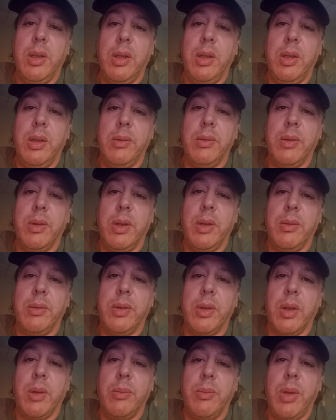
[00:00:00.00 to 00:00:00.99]
even if
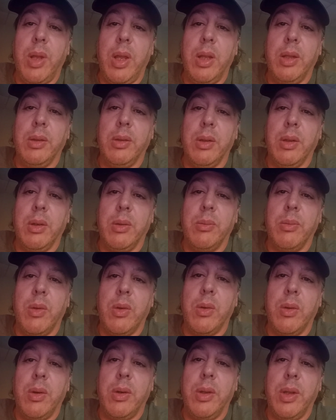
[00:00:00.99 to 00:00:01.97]
some pay a little
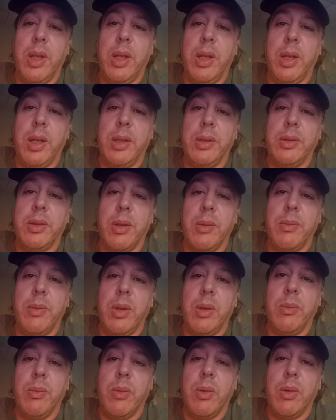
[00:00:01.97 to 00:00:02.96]
more, they get
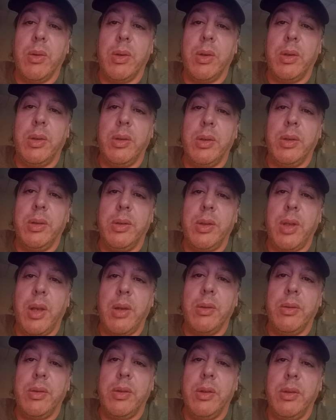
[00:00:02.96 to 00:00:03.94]
something more, is how
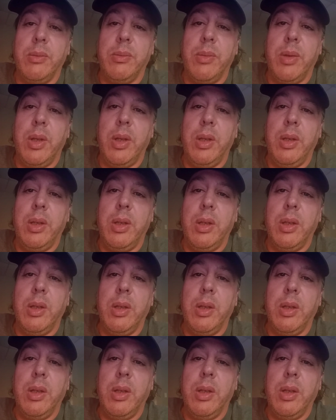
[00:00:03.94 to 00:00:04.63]
it should be.